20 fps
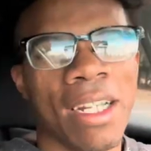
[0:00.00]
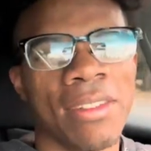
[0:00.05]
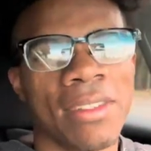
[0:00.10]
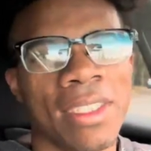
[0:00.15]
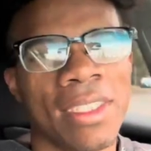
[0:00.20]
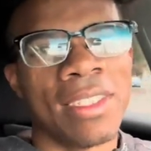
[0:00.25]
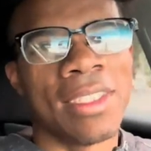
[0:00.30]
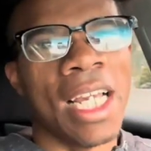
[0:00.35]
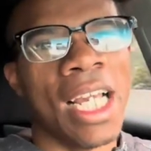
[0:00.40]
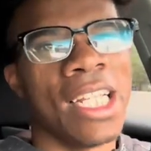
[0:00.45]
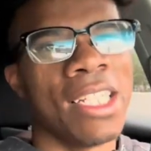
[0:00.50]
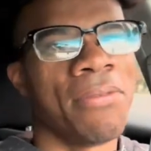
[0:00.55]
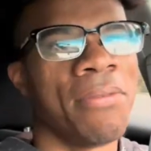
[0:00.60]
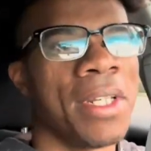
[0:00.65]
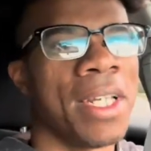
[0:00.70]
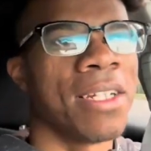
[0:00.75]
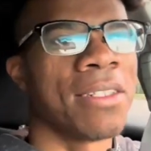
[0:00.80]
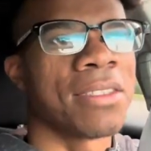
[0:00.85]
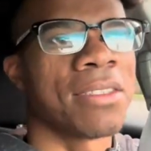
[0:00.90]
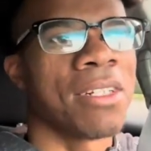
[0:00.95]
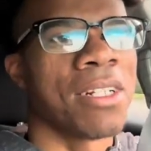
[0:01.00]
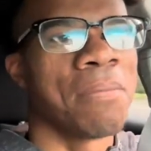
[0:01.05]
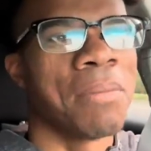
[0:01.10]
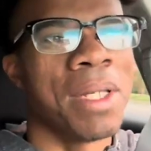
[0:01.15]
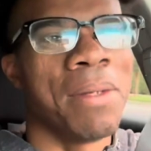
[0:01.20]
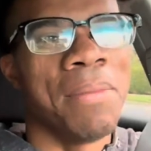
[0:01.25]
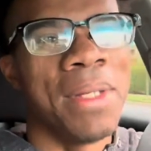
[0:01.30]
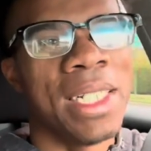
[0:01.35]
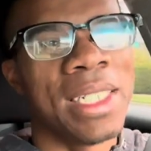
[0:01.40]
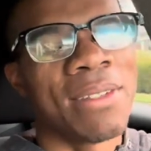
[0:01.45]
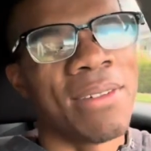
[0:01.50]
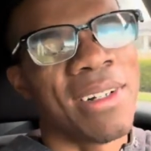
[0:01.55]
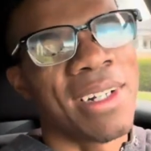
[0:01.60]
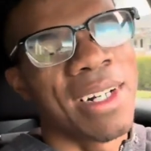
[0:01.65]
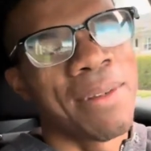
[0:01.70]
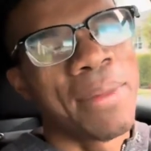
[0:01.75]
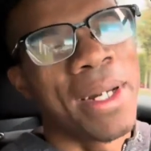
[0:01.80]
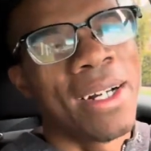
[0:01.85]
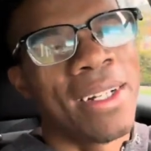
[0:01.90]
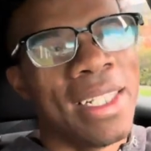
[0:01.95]
today's video is going to be me talking
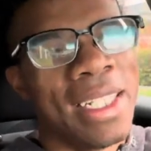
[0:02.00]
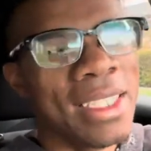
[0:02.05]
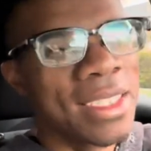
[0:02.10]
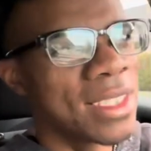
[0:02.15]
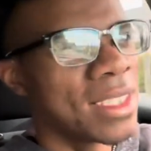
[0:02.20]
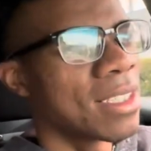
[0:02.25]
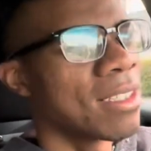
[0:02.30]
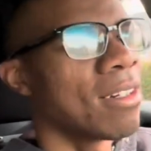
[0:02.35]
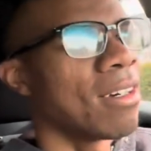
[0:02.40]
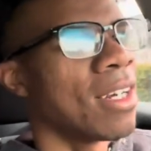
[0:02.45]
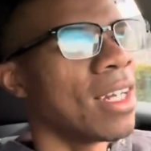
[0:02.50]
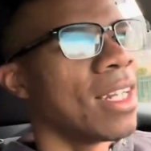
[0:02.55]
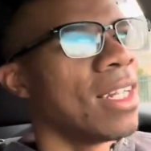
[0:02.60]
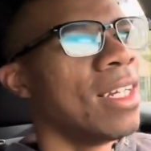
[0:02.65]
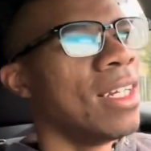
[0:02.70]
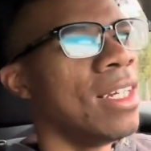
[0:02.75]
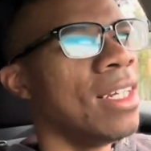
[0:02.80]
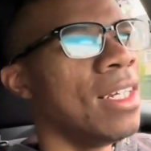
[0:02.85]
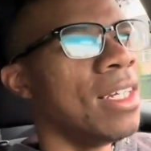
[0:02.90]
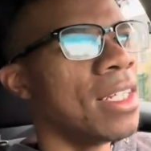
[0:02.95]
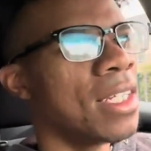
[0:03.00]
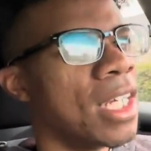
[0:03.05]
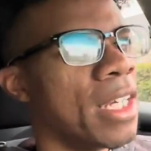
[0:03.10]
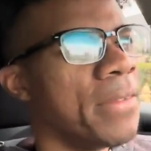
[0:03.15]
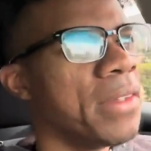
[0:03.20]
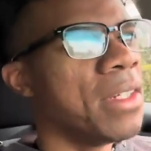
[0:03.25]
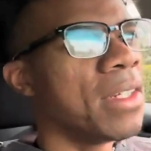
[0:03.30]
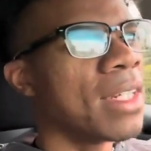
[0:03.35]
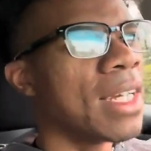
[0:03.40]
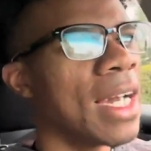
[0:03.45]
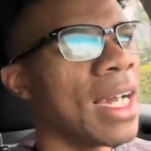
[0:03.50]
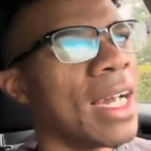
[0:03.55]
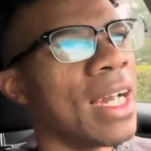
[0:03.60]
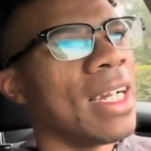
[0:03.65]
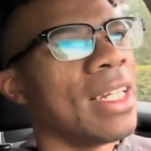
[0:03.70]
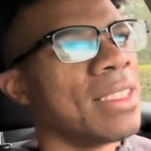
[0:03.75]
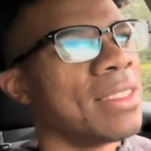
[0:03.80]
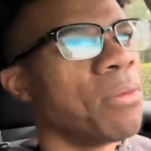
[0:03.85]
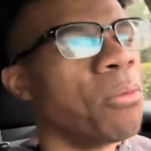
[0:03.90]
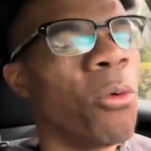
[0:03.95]
about Instacart, giving you
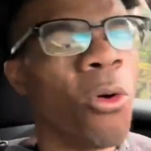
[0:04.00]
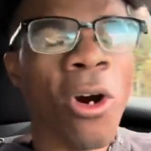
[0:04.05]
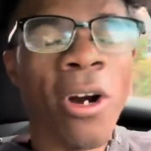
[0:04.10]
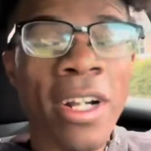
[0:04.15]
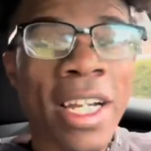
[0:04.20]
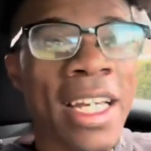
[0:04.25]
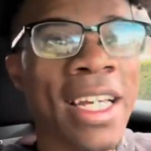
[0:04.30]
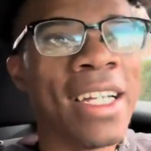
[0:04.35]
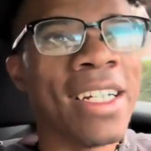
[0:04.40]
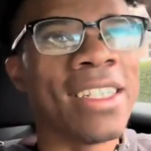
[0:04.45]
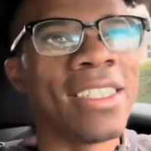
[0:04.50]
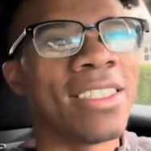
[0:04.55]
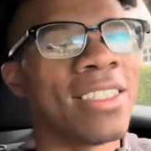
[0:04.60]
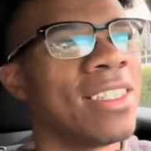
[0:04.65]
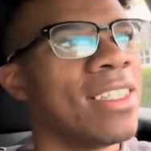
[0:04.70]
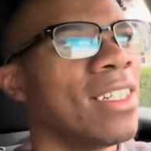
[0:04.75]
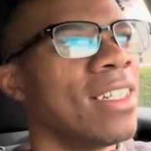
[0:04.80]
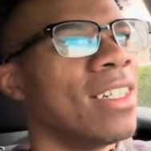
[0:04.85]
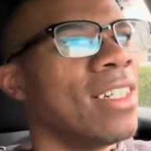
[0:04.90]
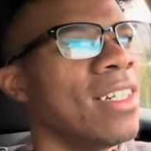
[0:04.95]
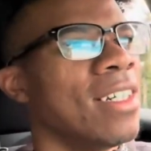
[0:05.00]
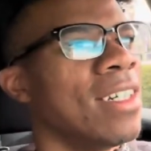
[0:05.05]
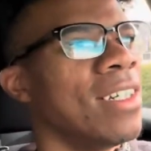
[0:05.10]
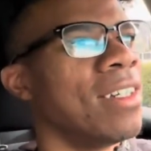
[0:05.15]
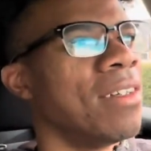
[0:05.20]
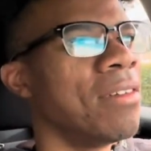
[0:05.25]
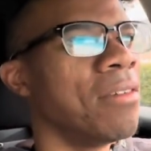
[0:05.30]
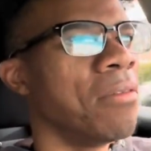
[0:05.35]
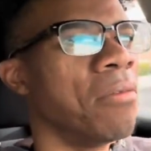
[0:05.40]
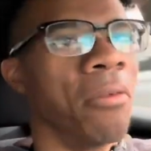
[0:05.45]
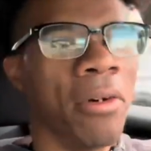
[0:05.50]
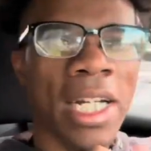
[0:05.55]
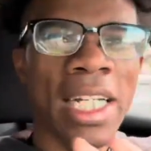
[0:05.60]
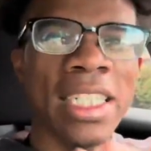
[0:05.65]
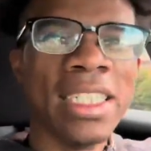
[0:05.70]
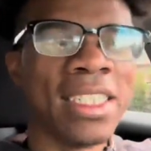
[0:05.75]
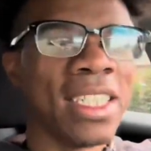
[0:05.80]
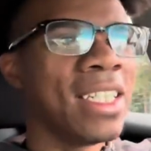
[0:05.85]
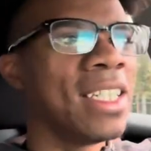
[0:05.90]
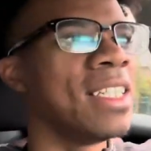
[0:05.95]
guys warnings,
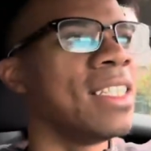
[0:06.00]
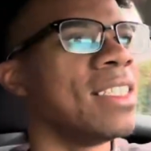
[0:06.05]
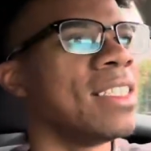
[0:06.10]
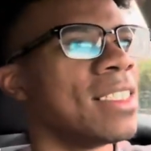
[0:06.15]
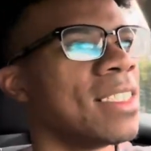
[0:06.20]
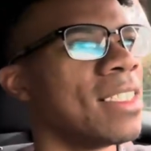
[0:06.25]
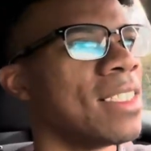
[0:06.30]
reasons.